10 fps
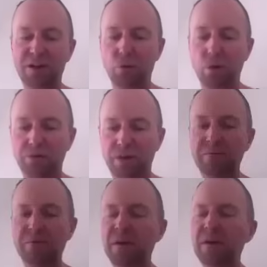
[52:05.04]
in all of it.
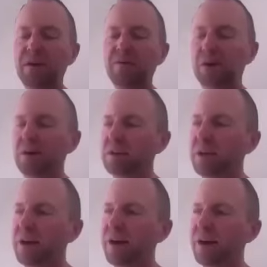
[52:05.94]
But
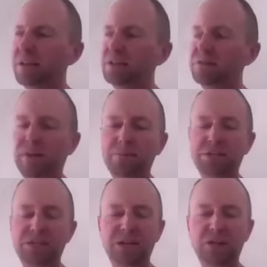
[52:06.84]
yeah, these
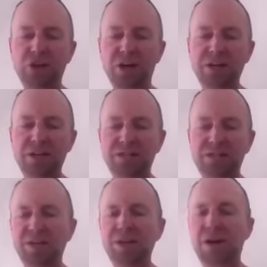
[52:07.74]
famous DJs,
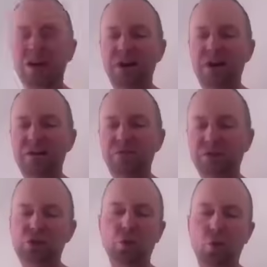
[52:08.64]
for
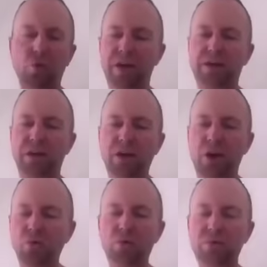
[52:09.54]
sure, they're going to
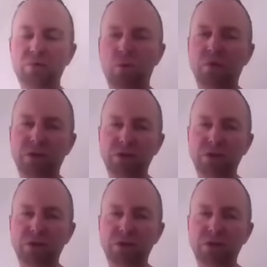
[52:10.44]
know what the